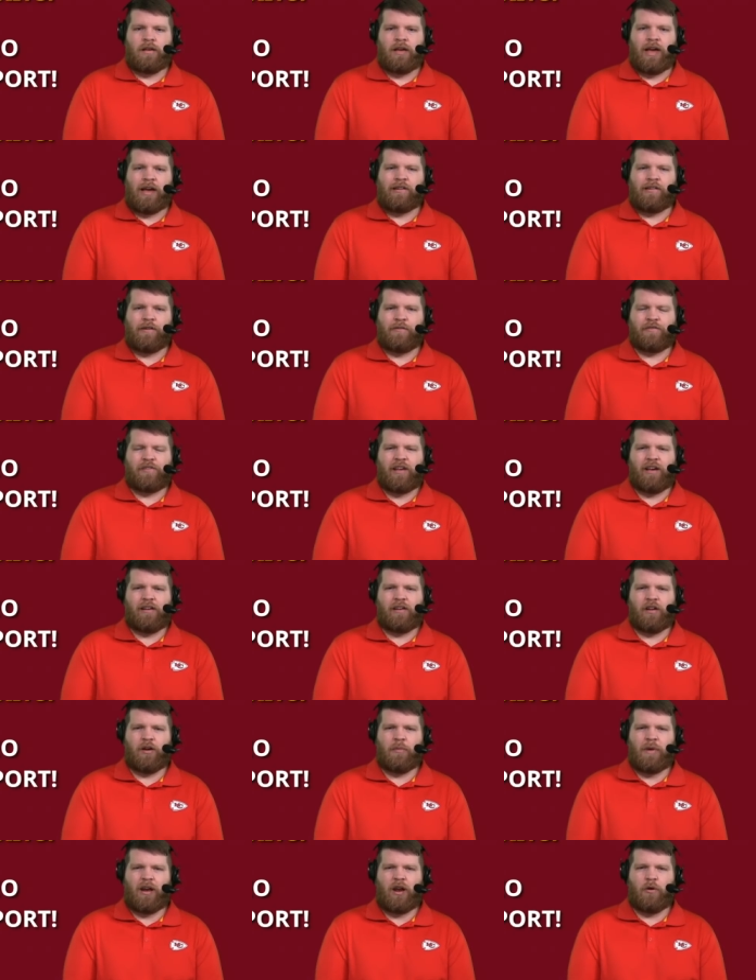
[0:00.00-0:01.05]
Hey, Chiefs
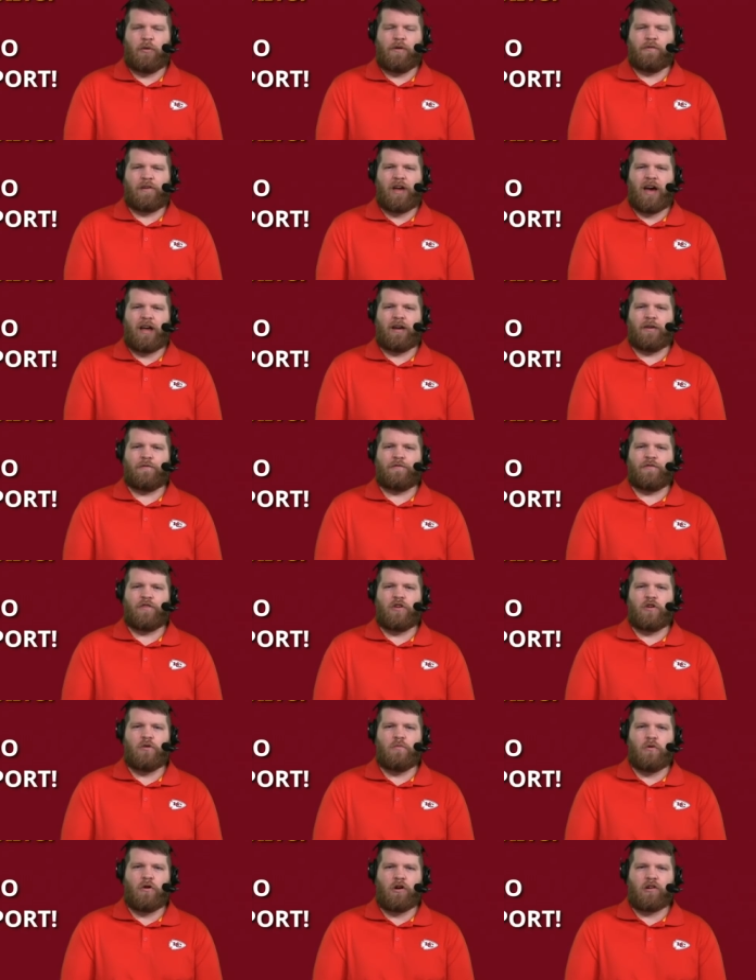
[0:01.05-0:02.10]
Kingdom, I know we've gotten a
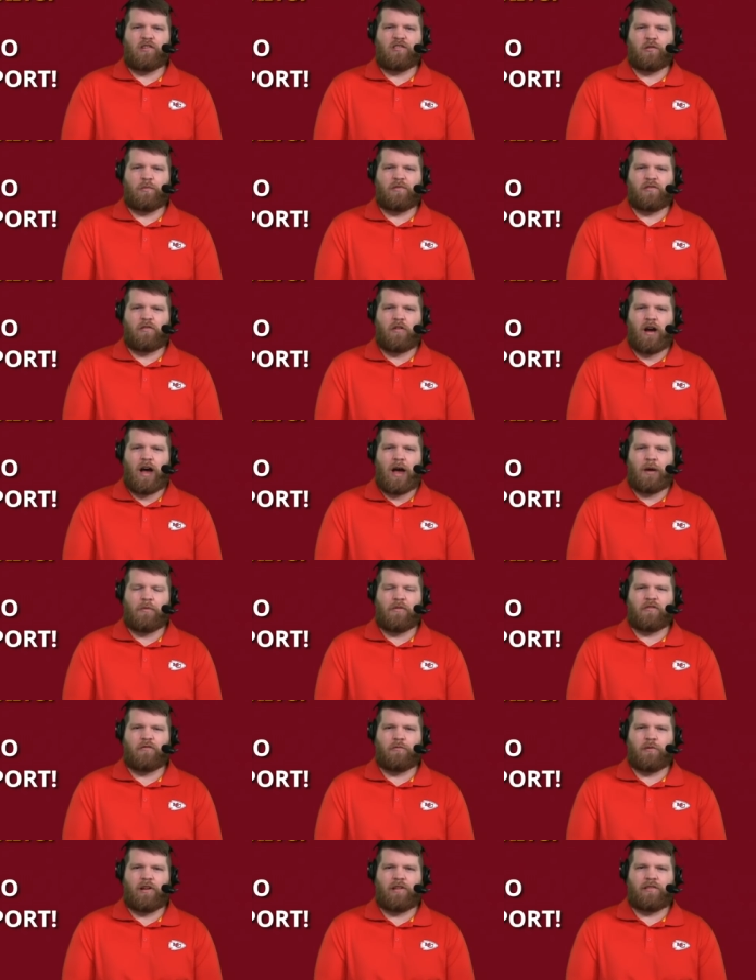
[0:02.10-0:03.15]
few more
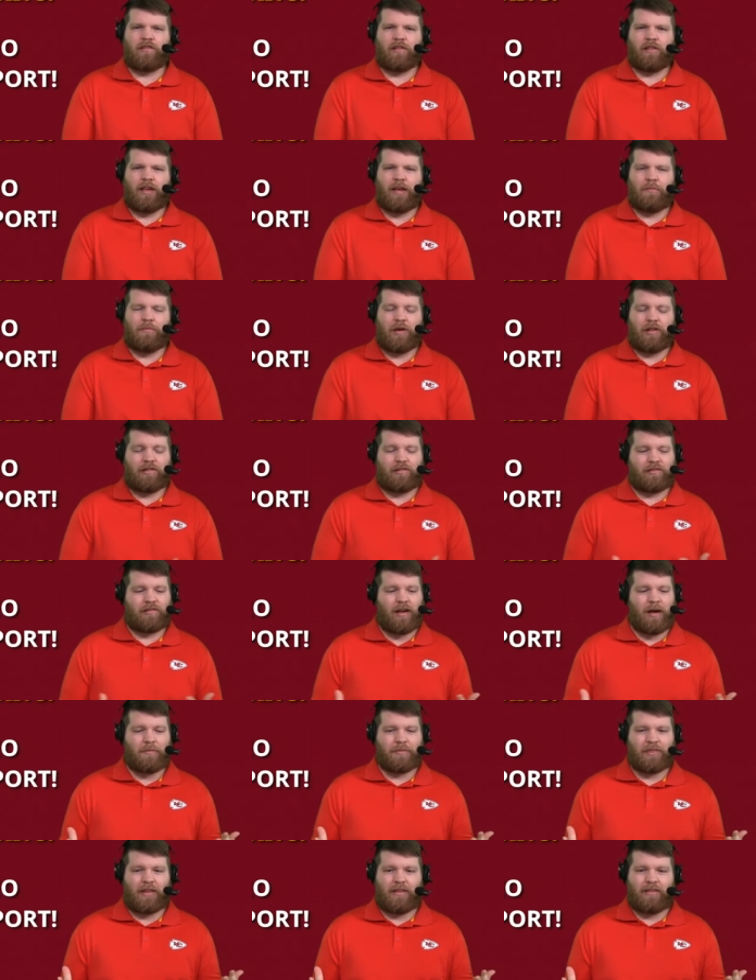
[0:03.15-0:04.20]
subscribers recently, but
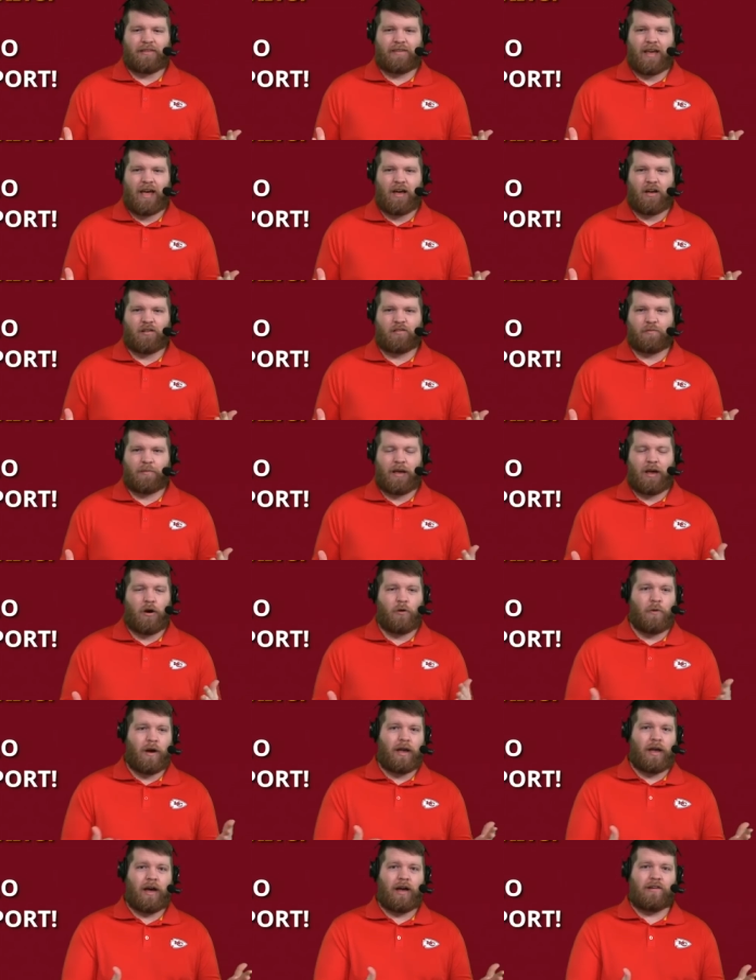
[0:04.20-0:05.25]
something tells me, oh
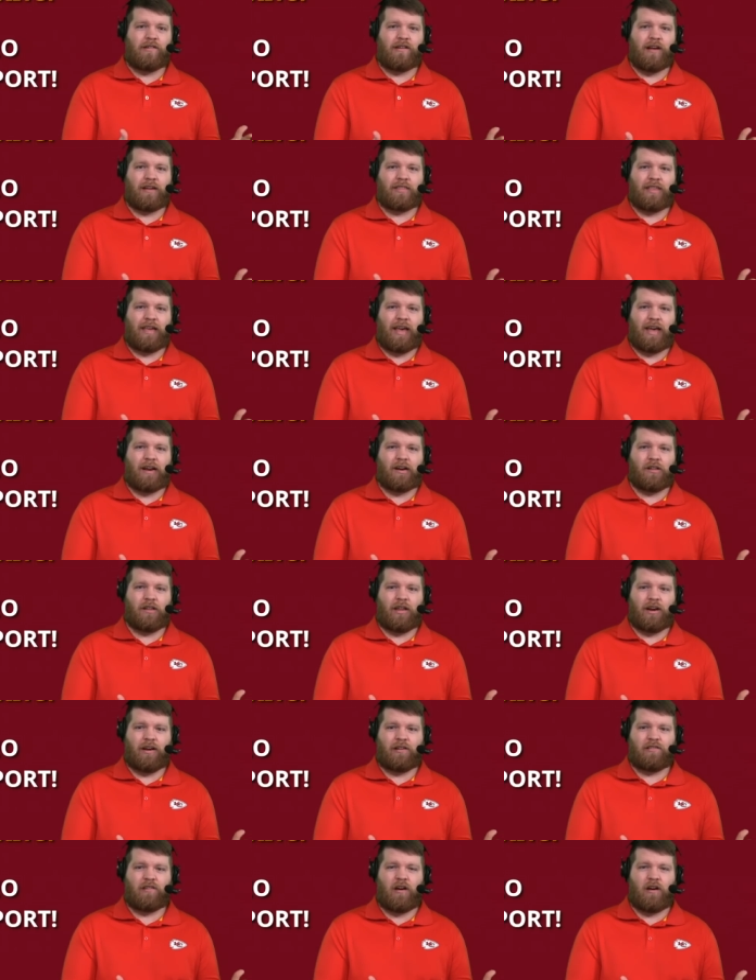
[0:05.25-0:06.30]
wait, I checked the
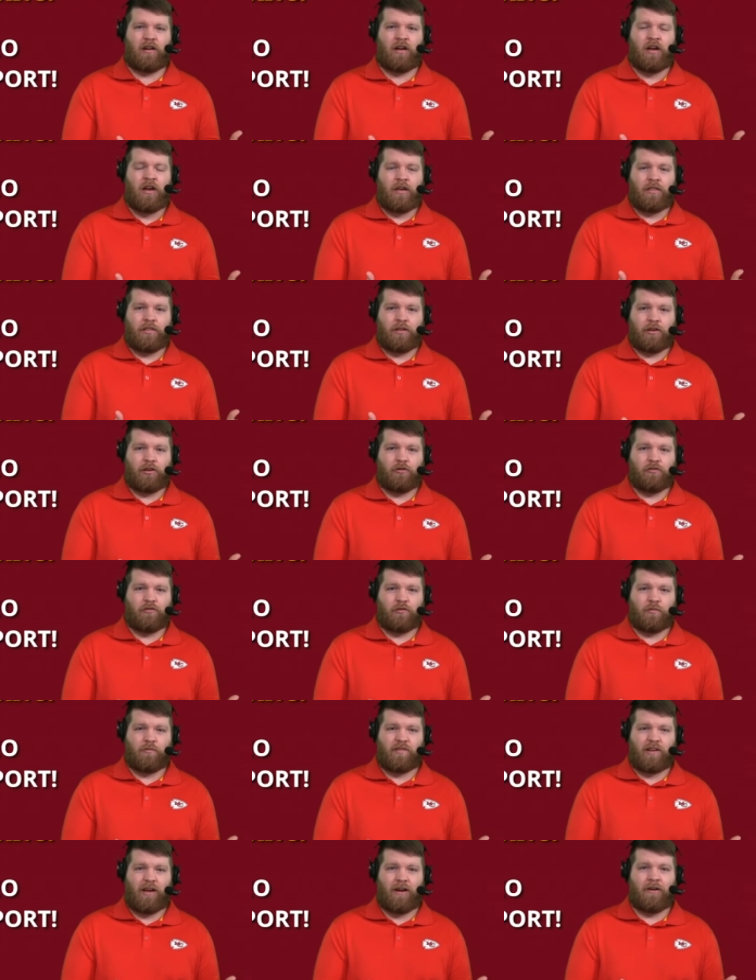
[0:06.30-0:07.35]
analytics on the
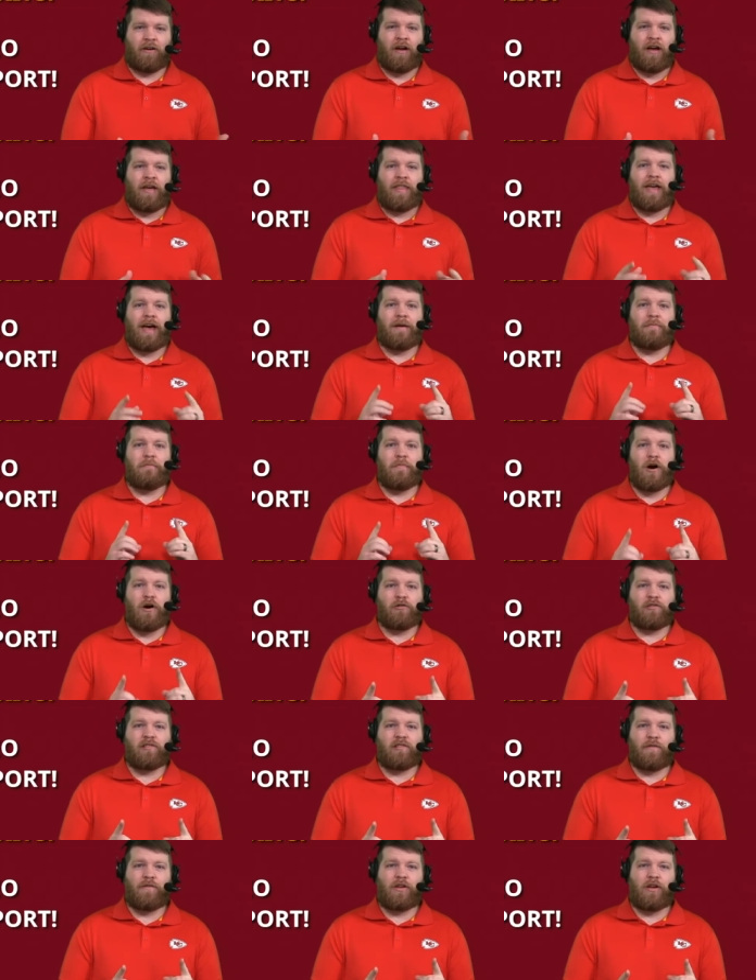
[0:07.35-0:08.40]
YouTube channel, that
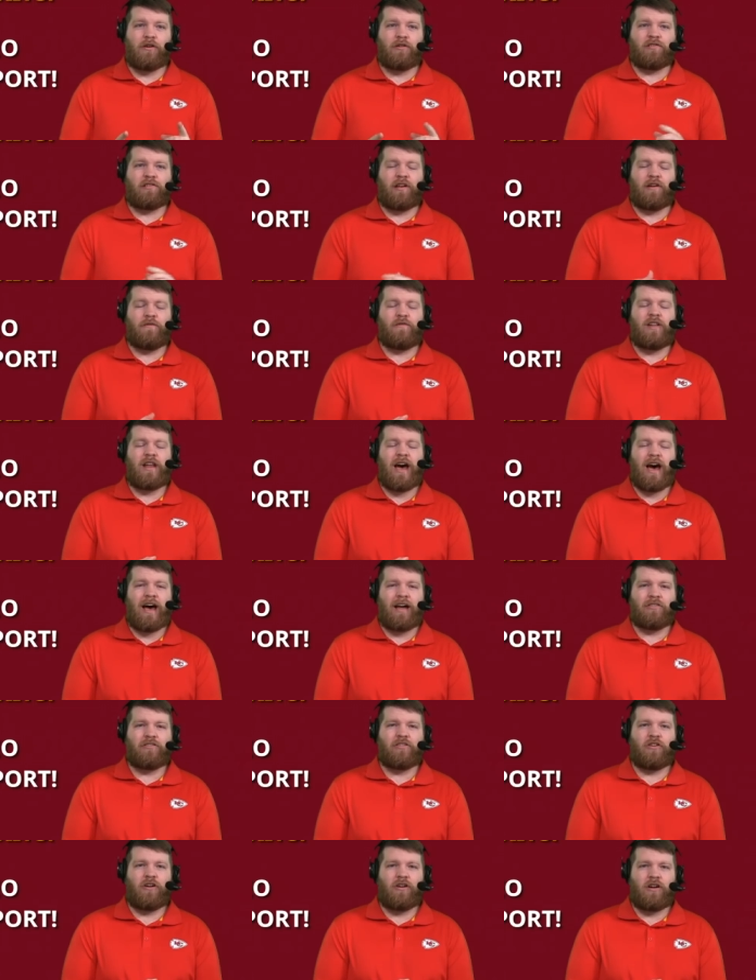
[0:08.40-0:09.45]
most of you have
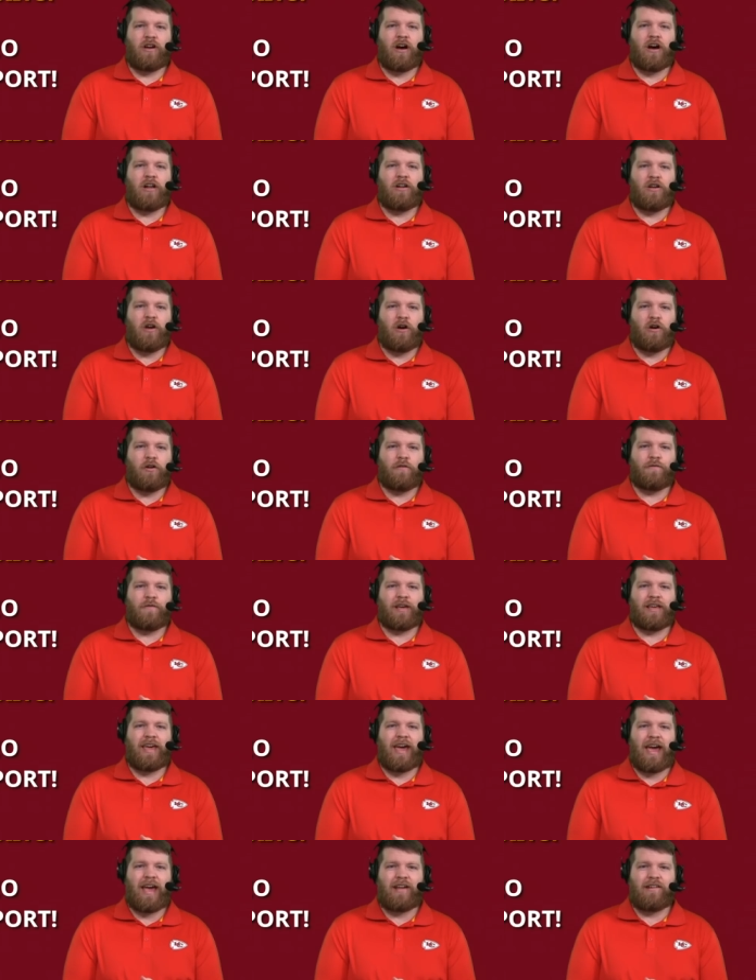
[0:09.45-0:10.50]
not turned on
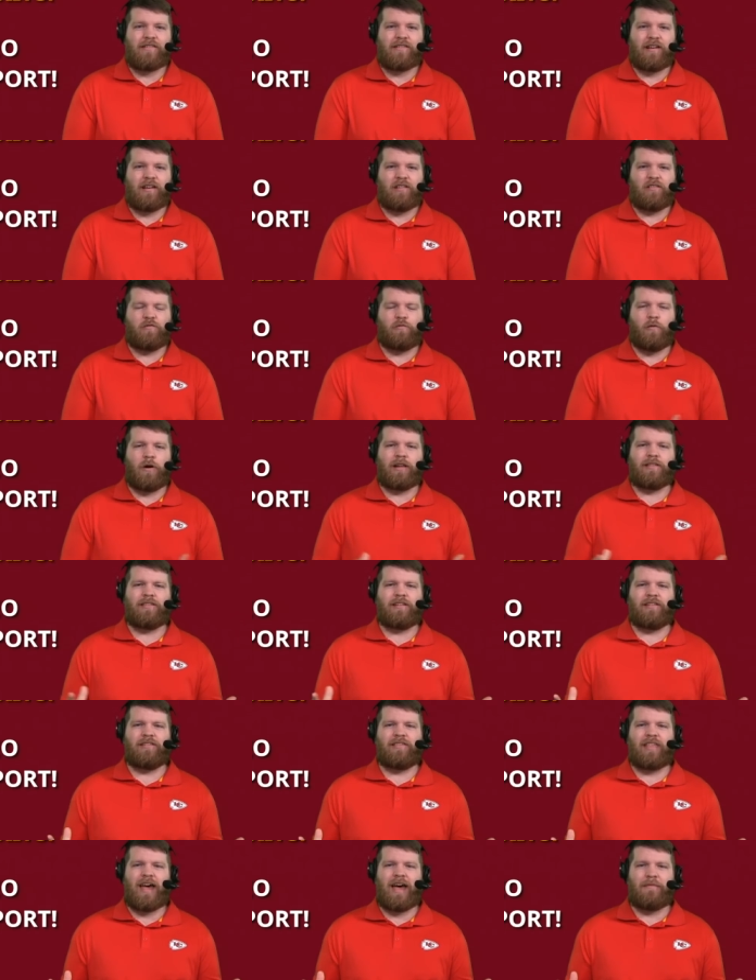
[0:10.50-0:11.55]
notifications. What
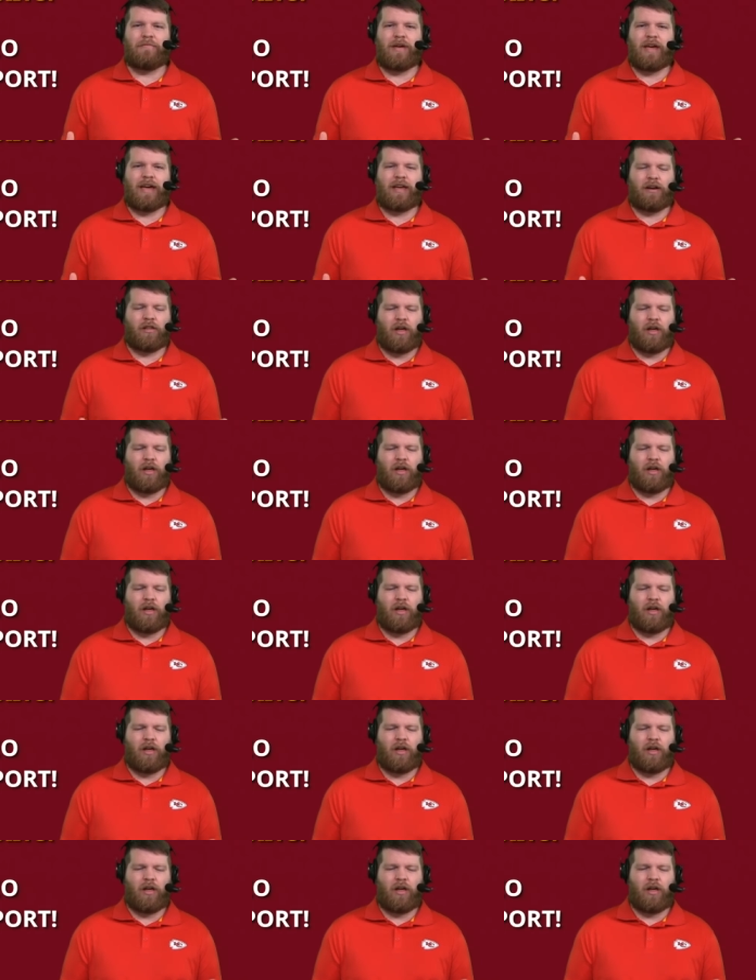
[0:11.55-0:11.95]
does that mean?